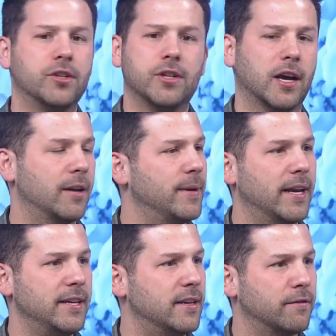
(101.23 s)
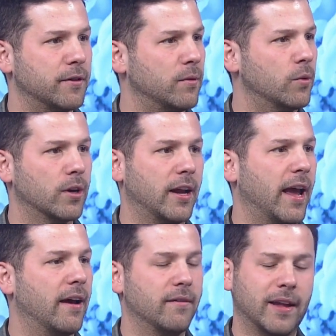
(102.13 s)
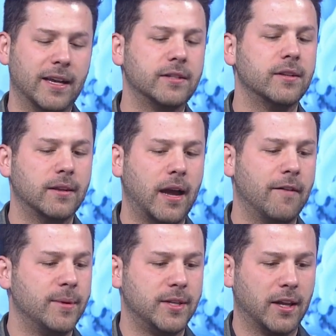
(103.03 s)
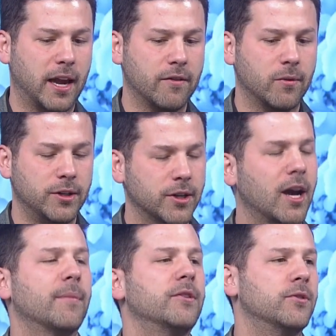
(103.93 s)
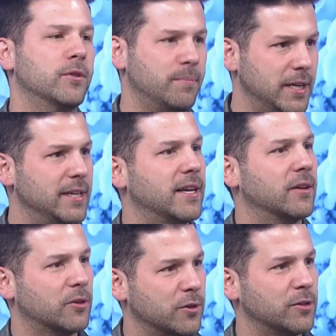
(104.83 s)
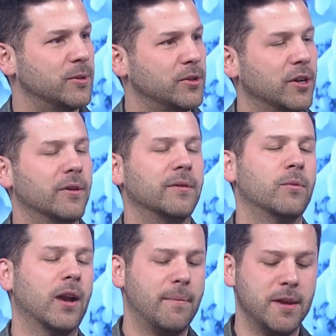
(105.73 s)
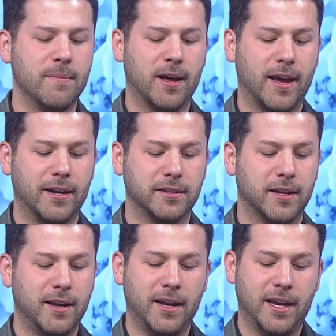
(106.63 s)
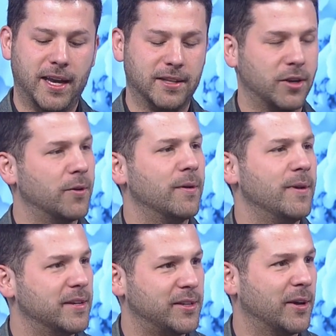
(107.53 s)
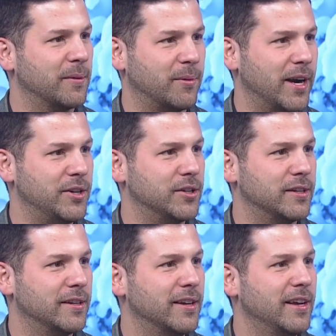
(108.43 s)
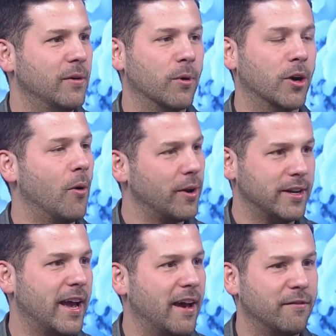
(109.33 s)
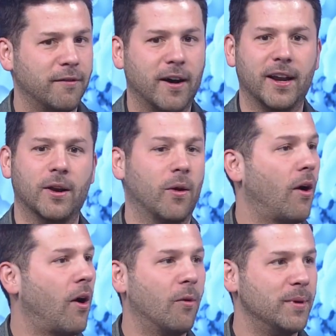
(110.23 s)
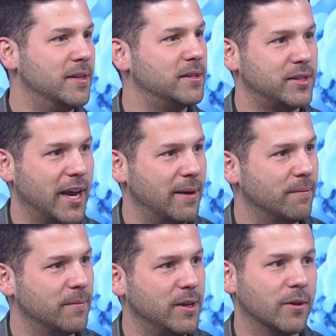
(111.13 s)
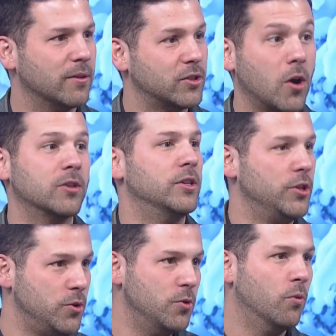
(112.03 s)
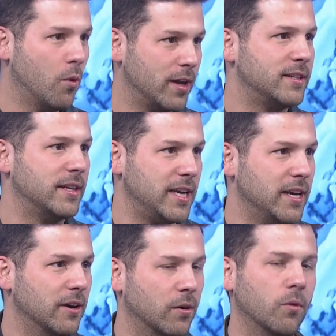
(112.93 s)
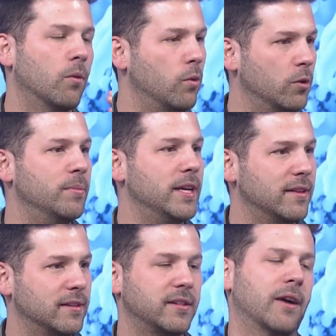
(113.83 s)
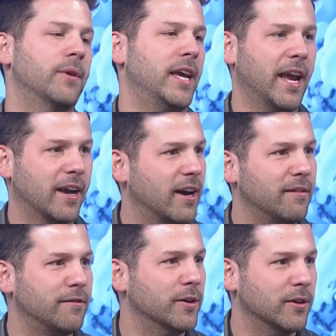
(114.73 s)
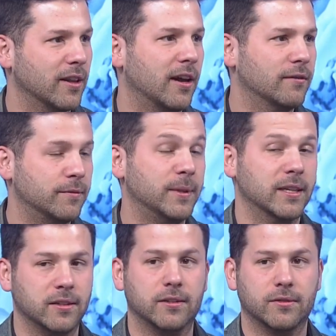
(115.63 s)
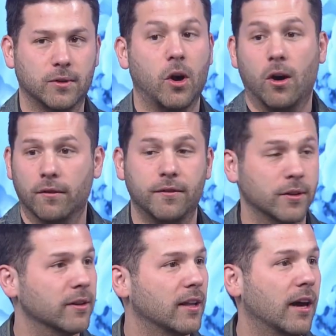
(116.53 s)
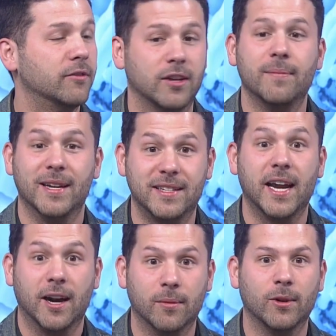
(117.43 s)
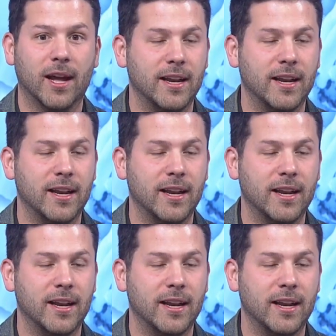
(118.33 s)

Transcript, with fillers: year's not going to be any different. We're going to have, like, it's. It, I've been telling everyone, you're coming to a B.E. Taylor Christmas show, and what I mean by that is it's going to be a celebration. We're going to have fun. It'll all be the same, you know, the songs that you want to hear will be in the set. We can't cut Feel the Love because it's called Feel the Love, so that'd right. be a terrible